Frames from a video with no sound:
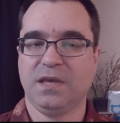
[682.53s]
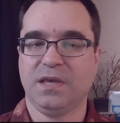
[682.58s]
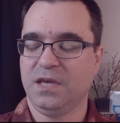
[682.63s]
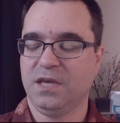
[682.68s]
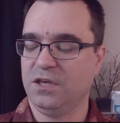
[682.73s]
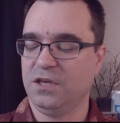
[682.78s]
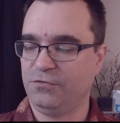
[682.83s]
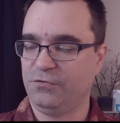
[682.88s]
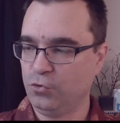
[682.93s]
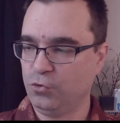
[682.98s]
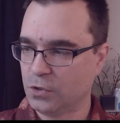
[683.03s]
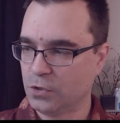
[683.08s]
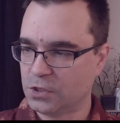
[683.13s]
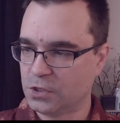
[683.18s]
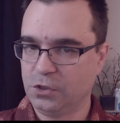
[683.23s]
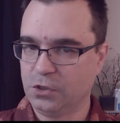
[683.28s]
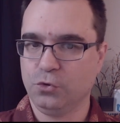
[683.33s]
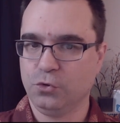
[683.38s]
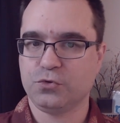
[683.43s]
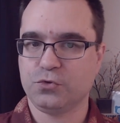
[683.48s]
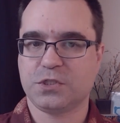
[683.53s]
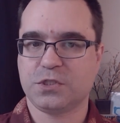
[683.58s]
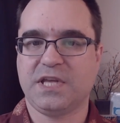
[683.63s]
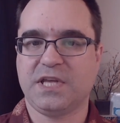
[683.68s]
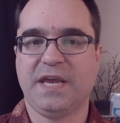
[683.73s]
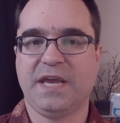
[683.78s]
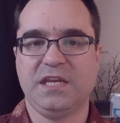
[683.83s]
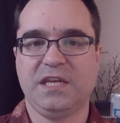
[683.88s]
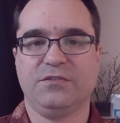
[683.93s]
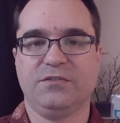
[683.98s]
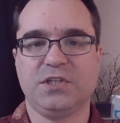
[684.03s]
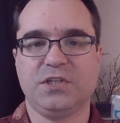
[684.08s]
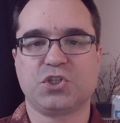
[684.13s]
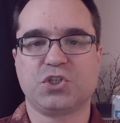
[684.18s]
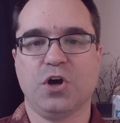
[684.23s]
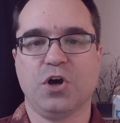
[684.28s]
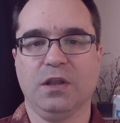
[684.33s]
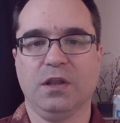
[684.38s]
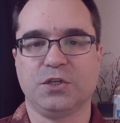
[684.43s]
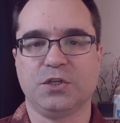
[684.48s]
If you're close to any of these
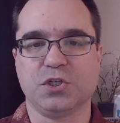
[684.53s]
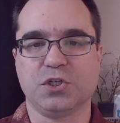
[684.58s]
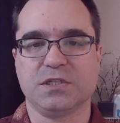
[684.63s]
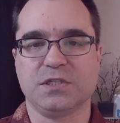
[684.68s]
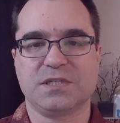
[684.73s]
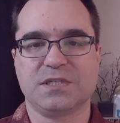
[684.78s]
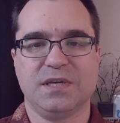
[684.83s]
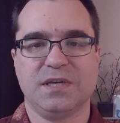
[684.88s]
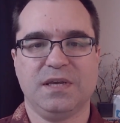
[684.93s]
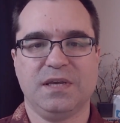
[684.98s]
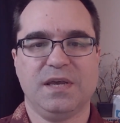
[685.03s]
colleges,